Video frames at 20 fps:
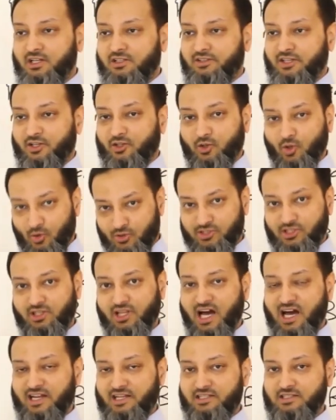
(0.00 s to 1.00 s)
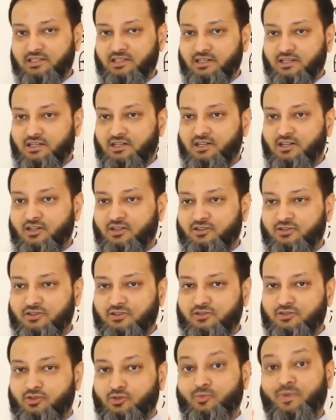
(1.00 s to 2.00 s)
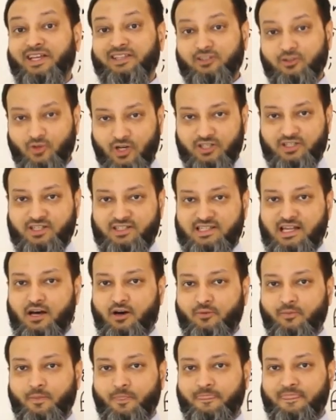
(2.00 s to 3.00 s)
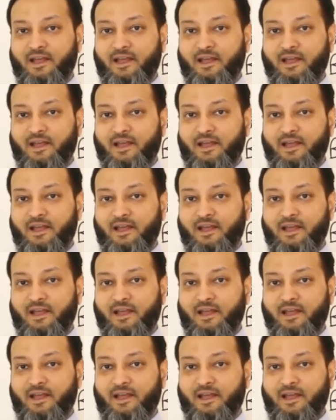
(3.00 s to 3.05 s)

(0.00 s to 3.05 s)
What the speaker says: they close their glottis to make the grunting sound.